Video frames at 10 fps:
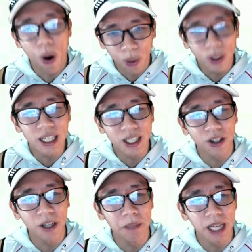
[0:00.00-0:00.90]
only
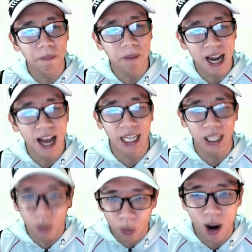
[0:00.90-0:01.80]
gonna be
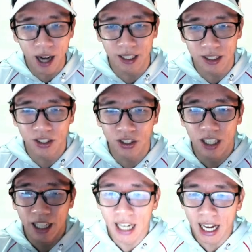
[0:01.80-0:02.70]
applying once.
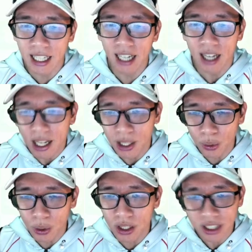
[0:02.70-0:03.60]
And then
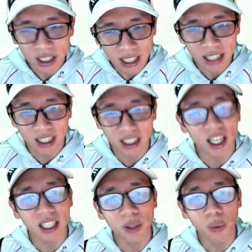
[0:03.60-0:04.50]
user sets
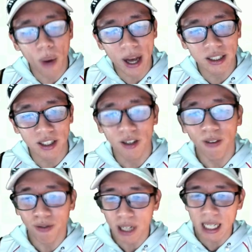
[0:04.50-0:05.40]
sunny weather
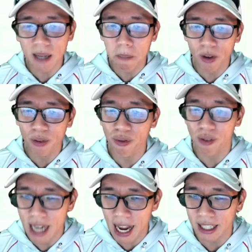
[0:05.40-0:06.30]
free move
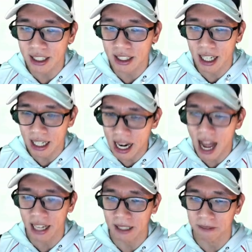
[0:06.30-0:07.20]
next
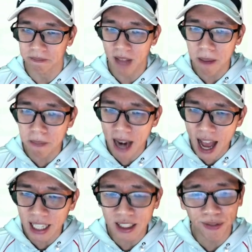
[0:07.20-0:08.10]
9.
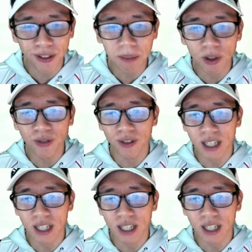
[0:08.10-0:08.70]
Applies the free move